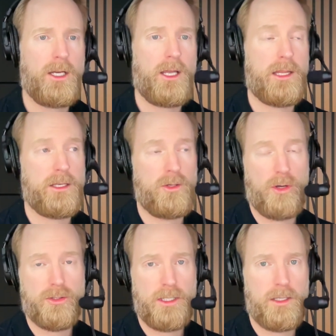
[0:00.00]
and then you
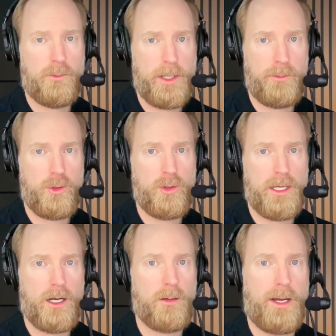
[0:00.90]
also need the people who
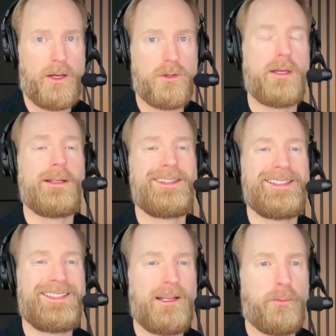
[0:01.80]
care about
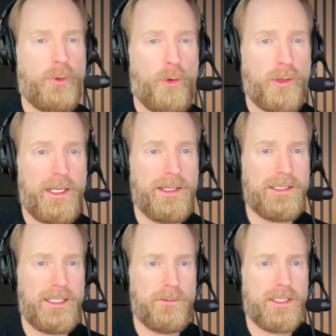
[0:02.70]
the employee and the
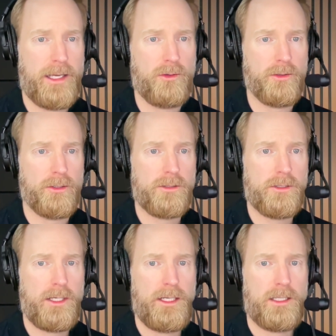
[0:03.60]
team stakeholders,
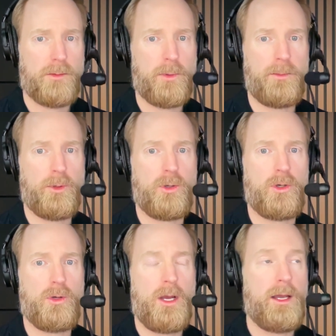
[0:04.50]
the people
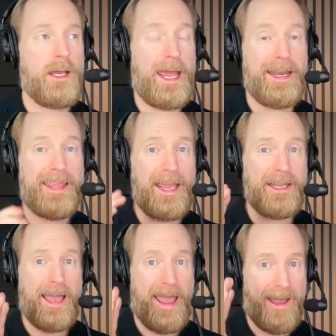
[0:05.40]
who, and
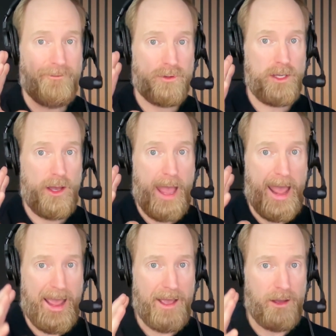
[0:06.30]
they have to
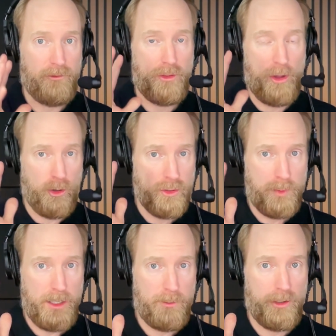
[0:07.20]
have those
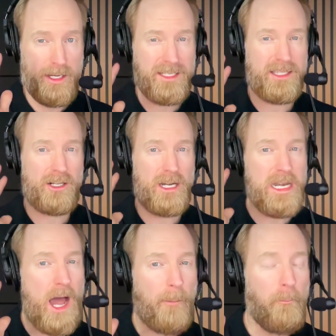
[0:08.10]
people as their
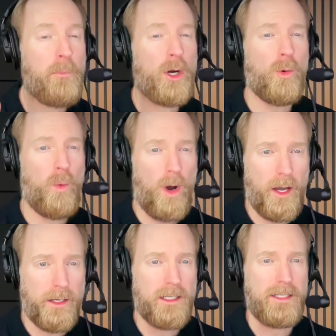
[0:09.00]
number
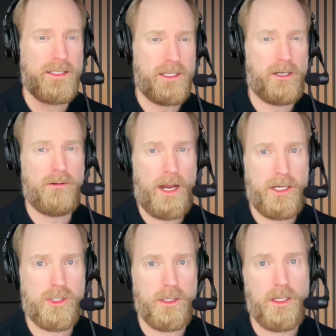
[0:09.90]
one
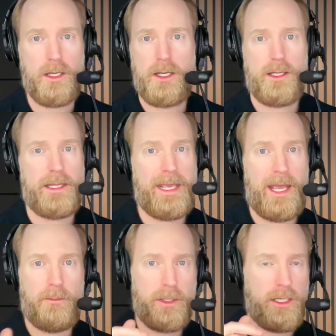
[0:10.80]
consideration. They
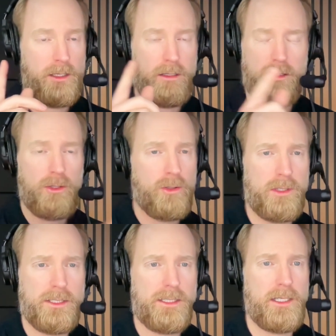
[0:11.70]
can't be you,
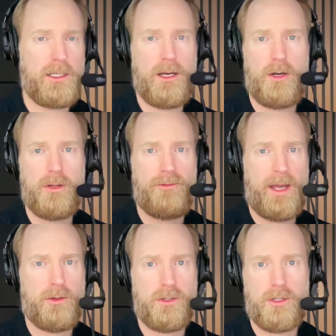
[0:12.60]
the CEO, the
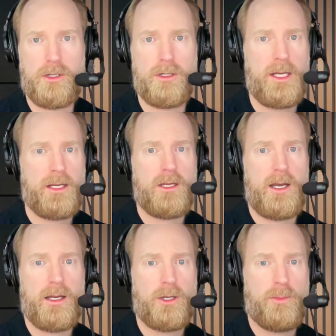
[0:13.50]
founder,
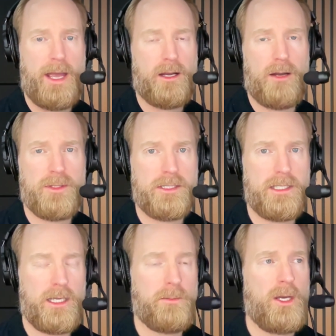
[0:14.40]
your back office
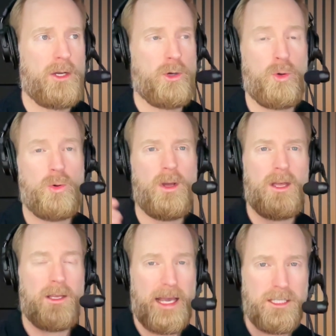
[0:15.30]
team who,
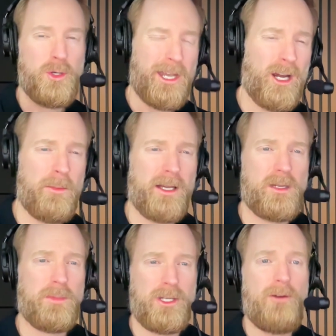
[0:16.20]
yes, you care about
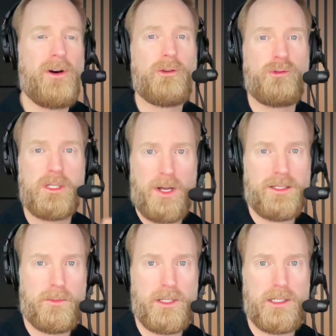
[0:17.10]
them, but you have other
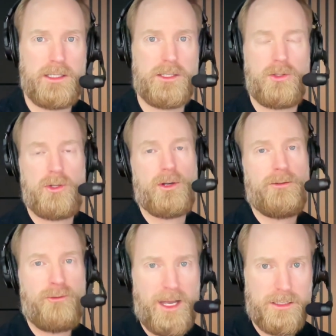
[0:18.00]
responsibilities to your
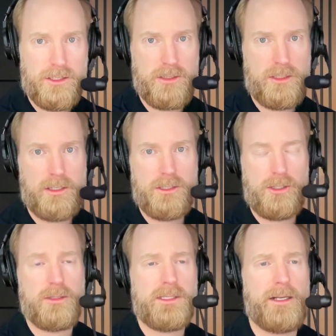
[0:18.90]
investors and your
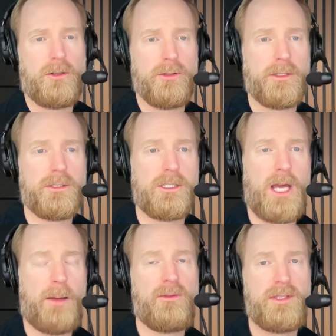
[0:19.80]
external stakeholders. The
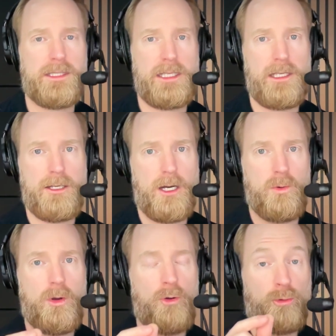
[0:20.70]
job of a
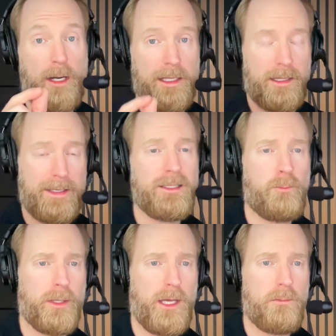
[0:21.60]
CEO running this
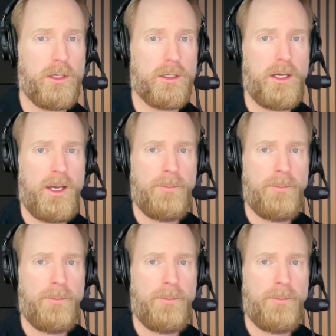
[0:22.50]
playbook